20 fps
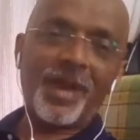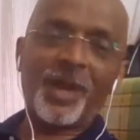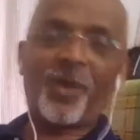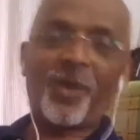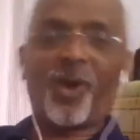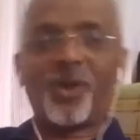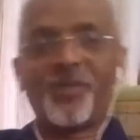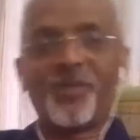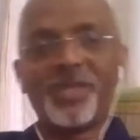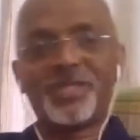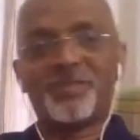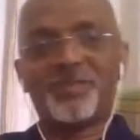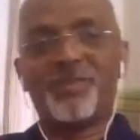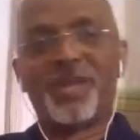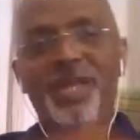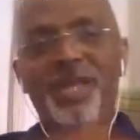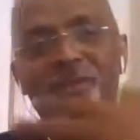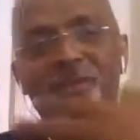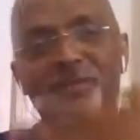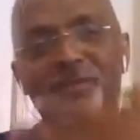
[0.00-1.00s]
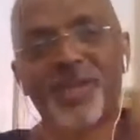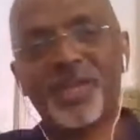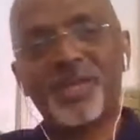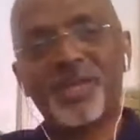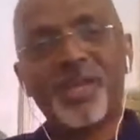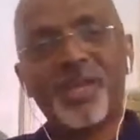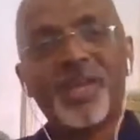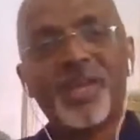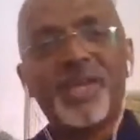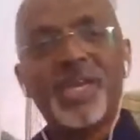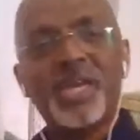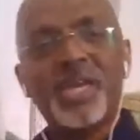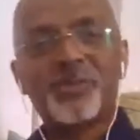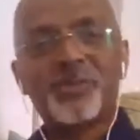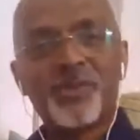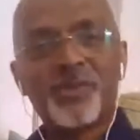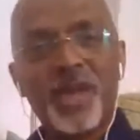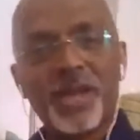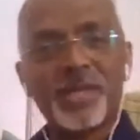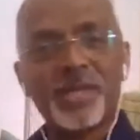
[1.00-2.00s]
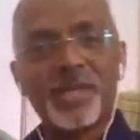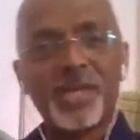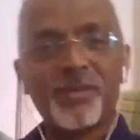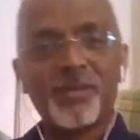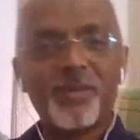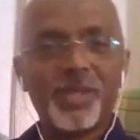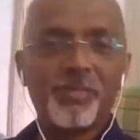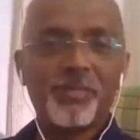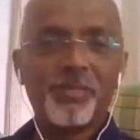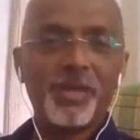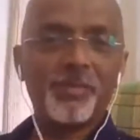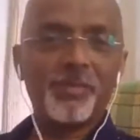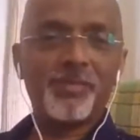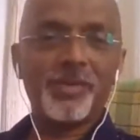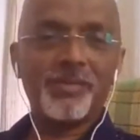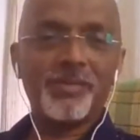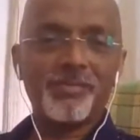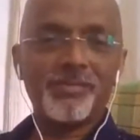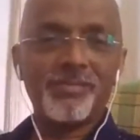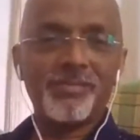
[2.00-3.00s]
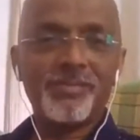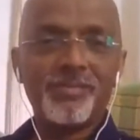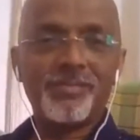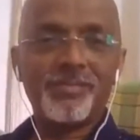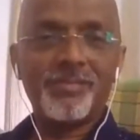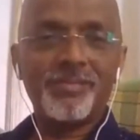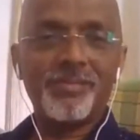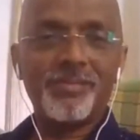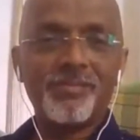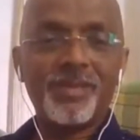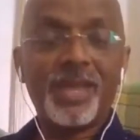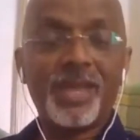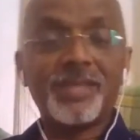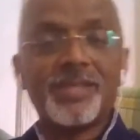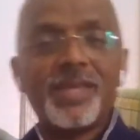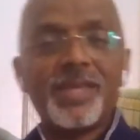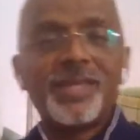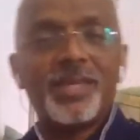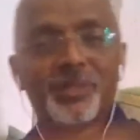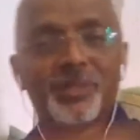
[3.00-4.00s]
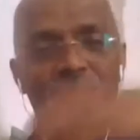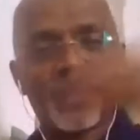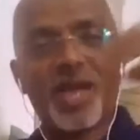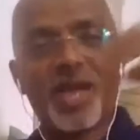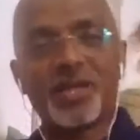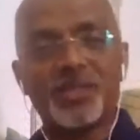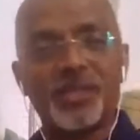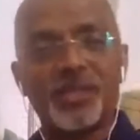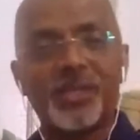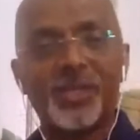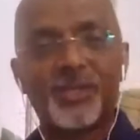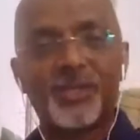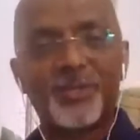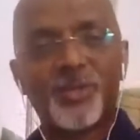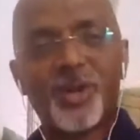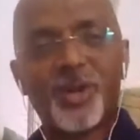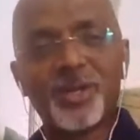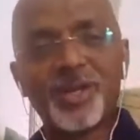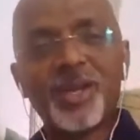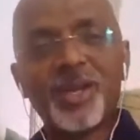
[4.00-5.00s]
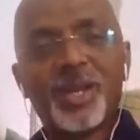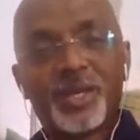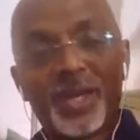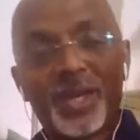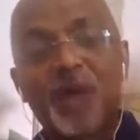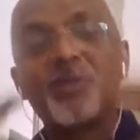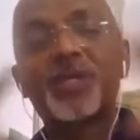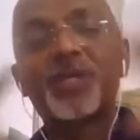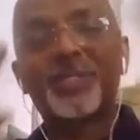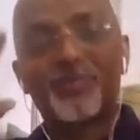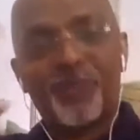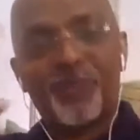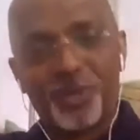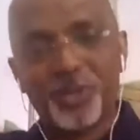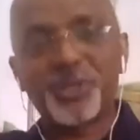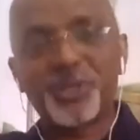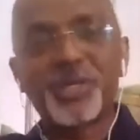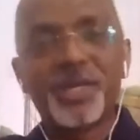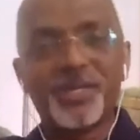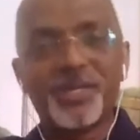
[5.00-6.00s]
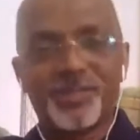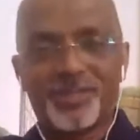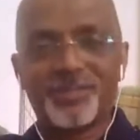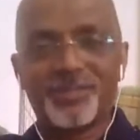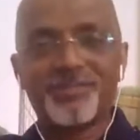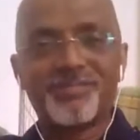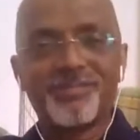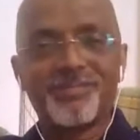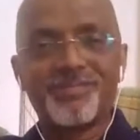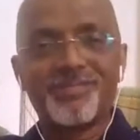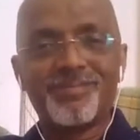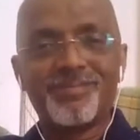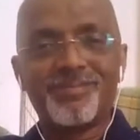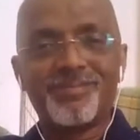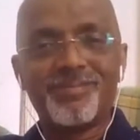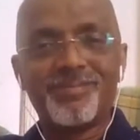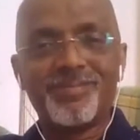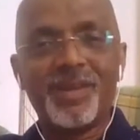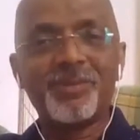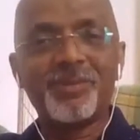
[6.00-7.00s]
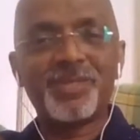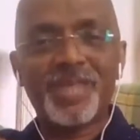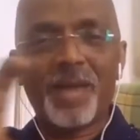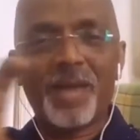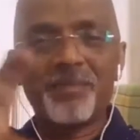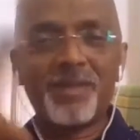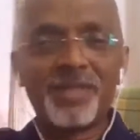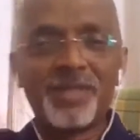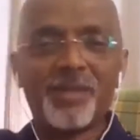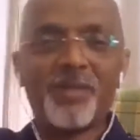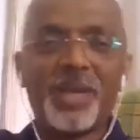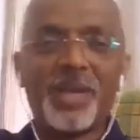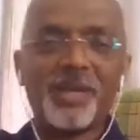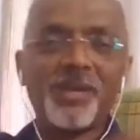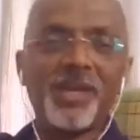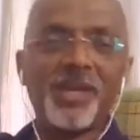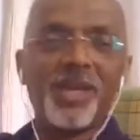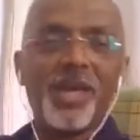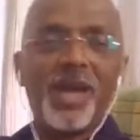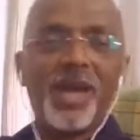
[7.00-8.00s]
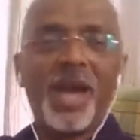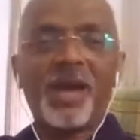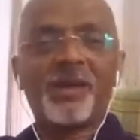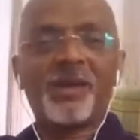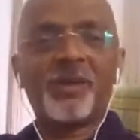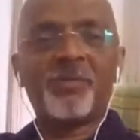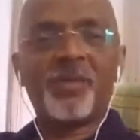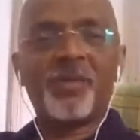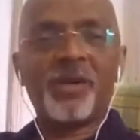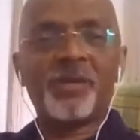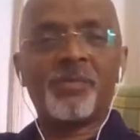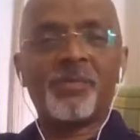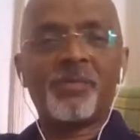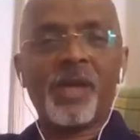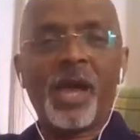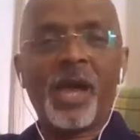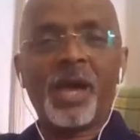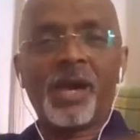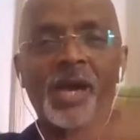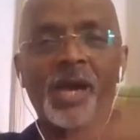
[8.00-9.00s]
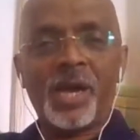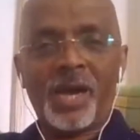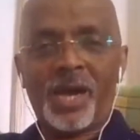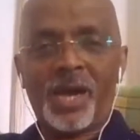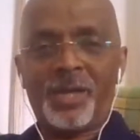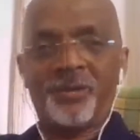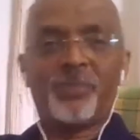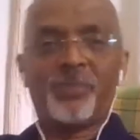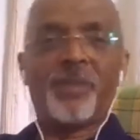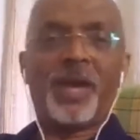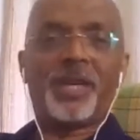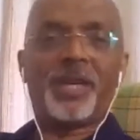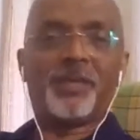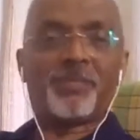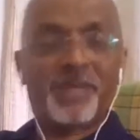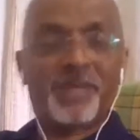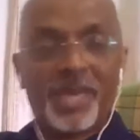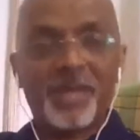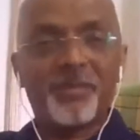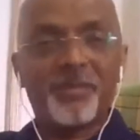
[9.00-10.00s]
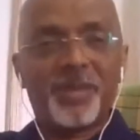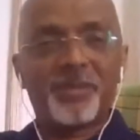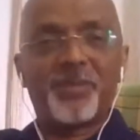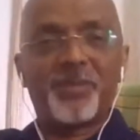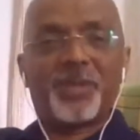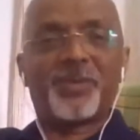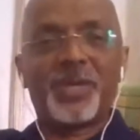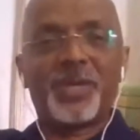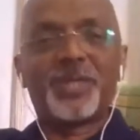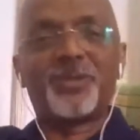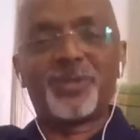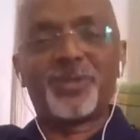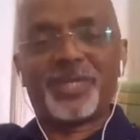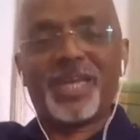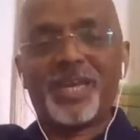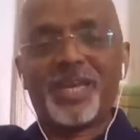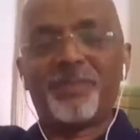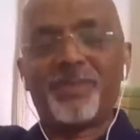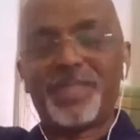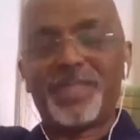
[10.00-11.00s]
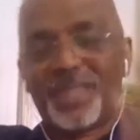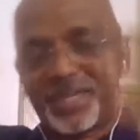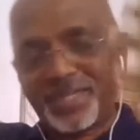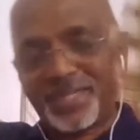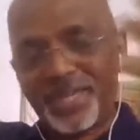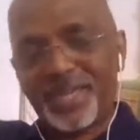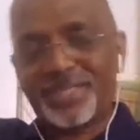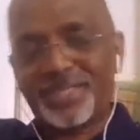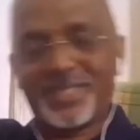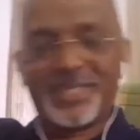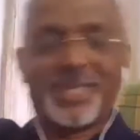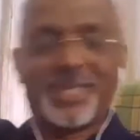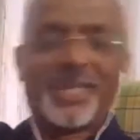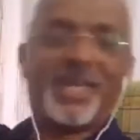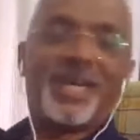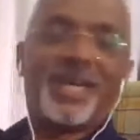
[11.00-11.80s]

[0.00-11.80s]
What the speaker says: I always believe in interacting with people. And I say interaction, it's not, now it's monotonous. I was happy that when Anu Madam came in between to tell me that, yes,